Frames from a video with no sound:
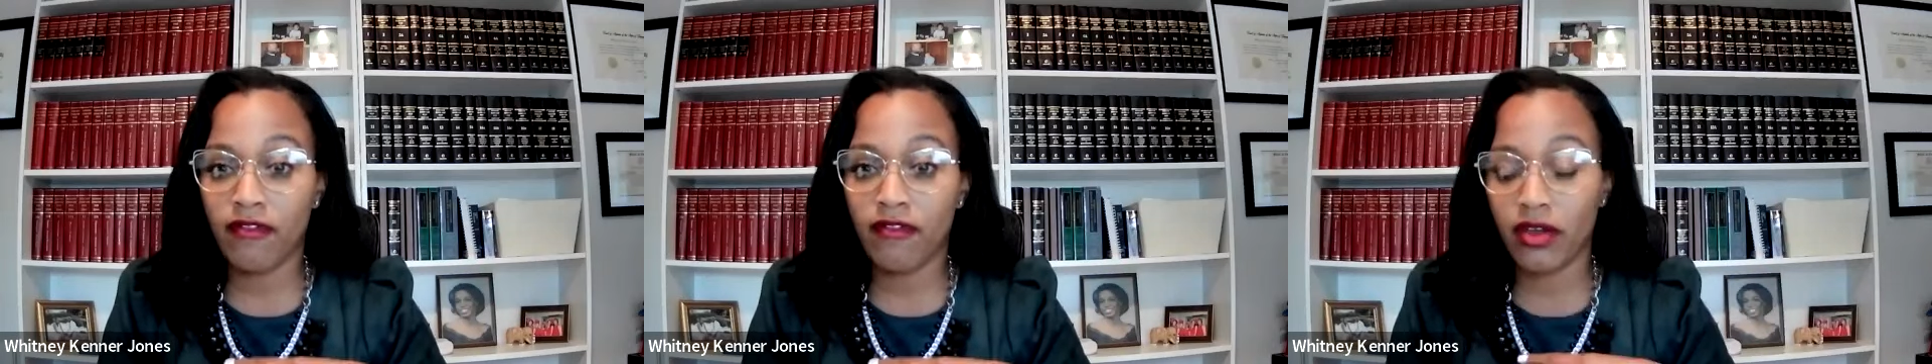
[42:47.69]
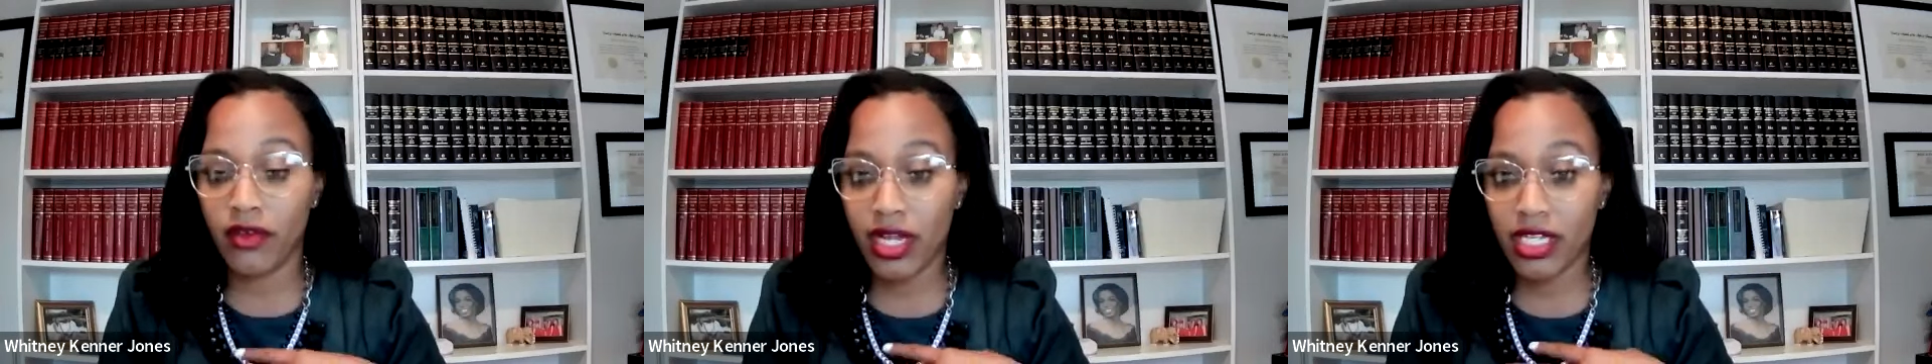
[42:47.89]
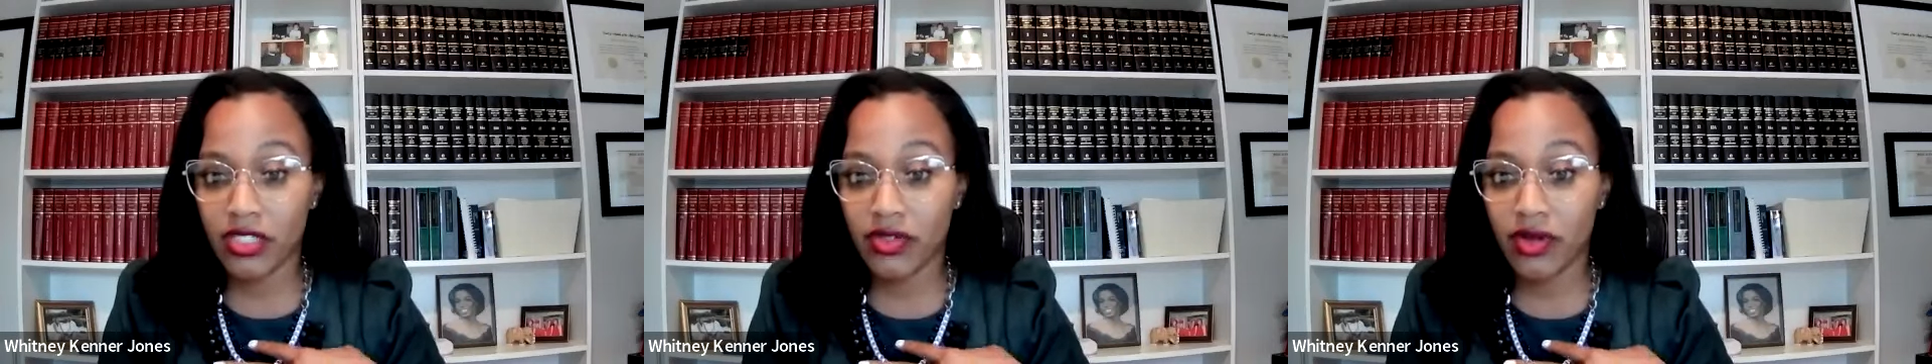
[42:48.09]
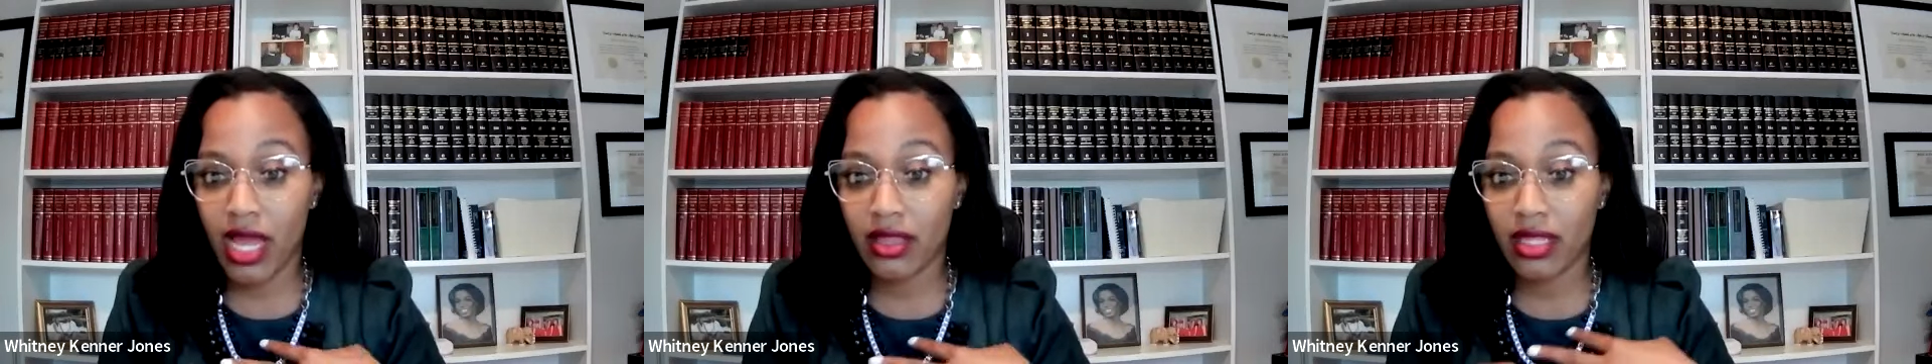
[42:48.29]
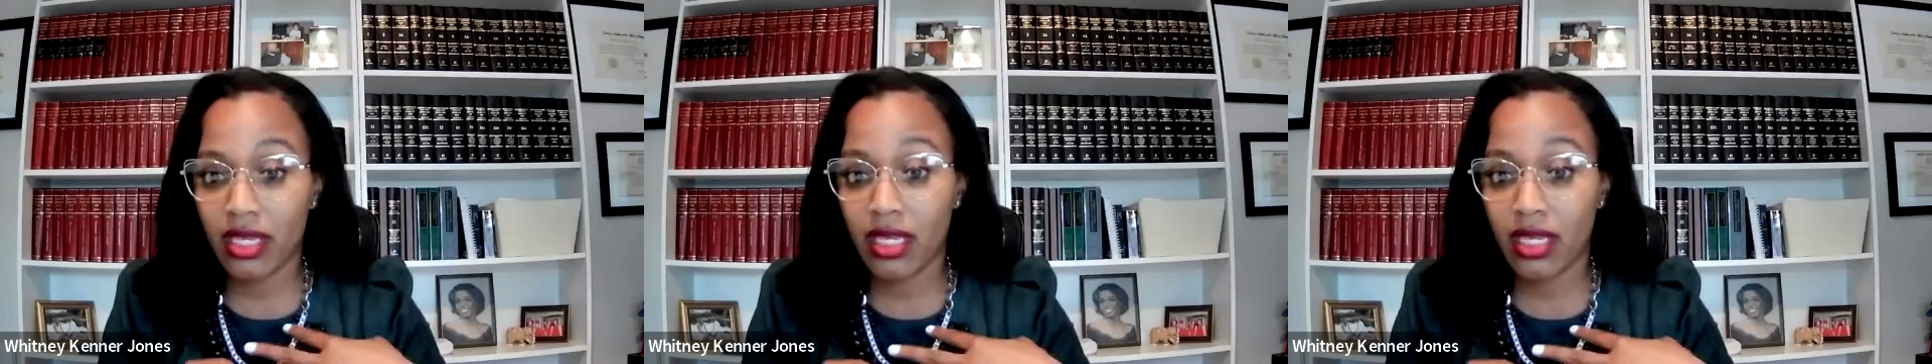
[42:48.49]
fundraiser
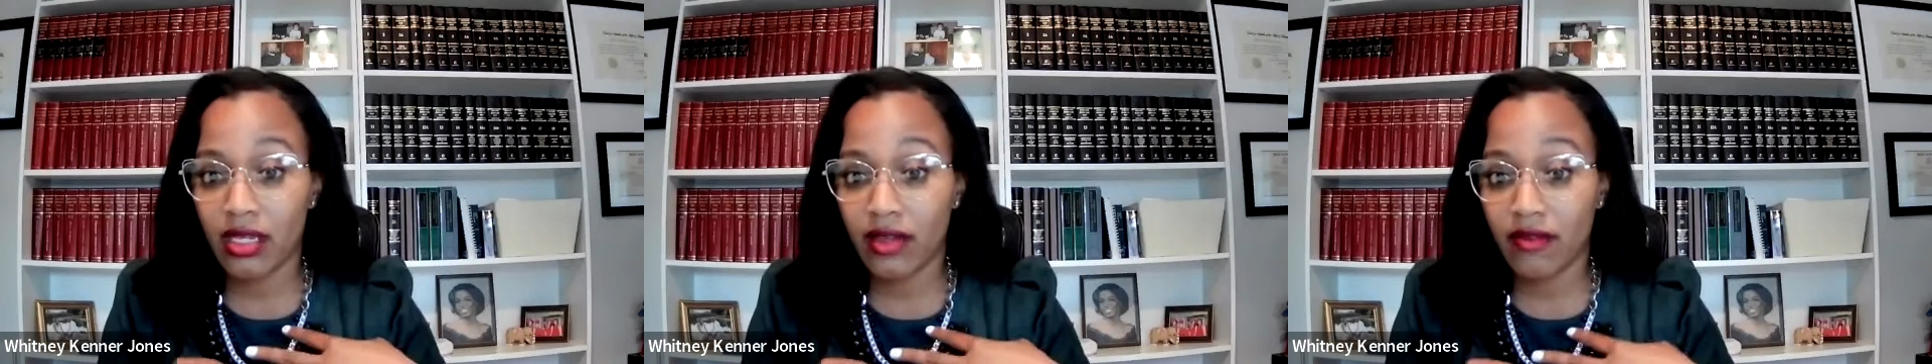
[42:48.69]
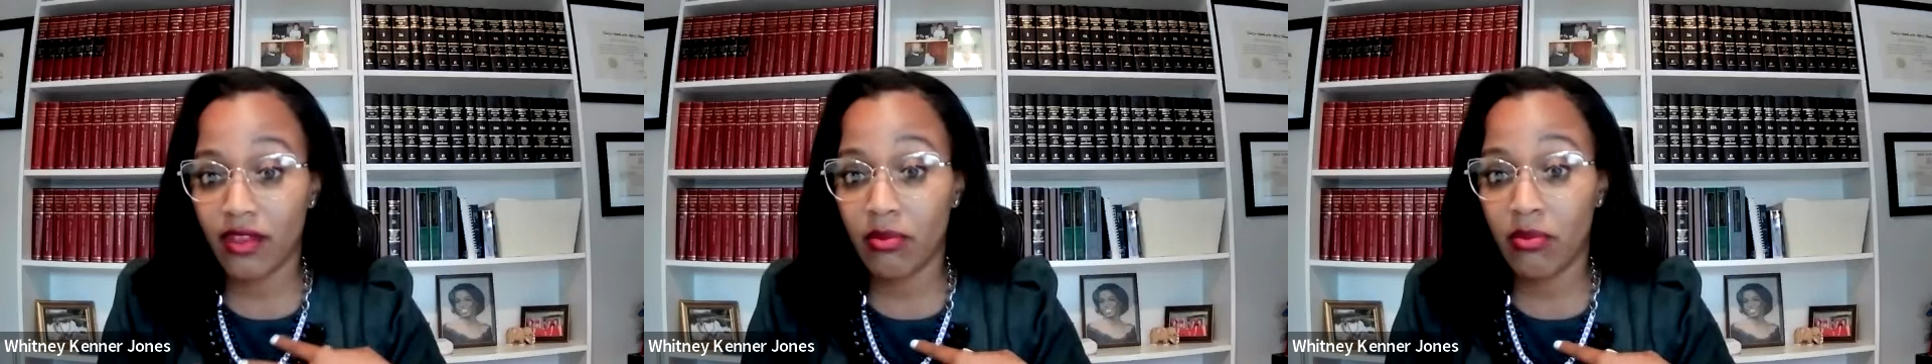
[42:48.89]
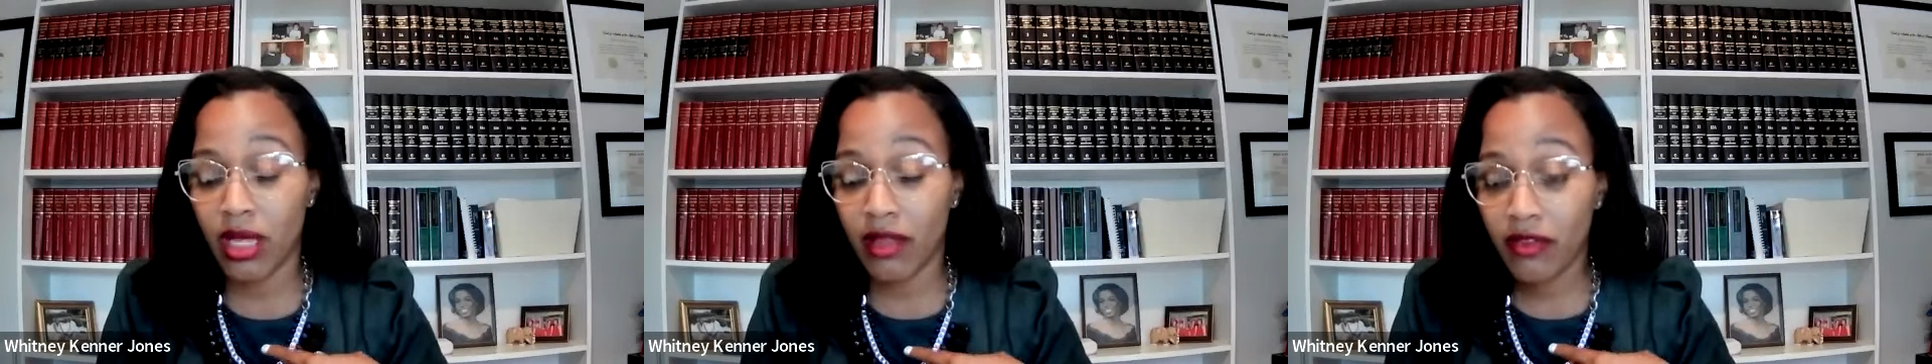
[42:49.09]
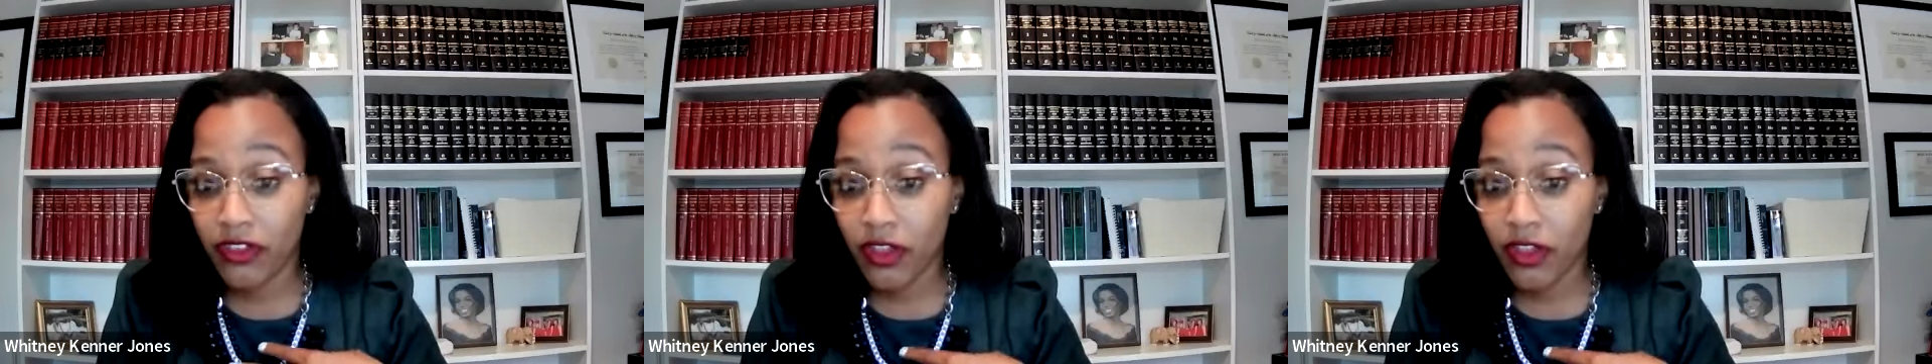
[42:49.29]
at the end of the month.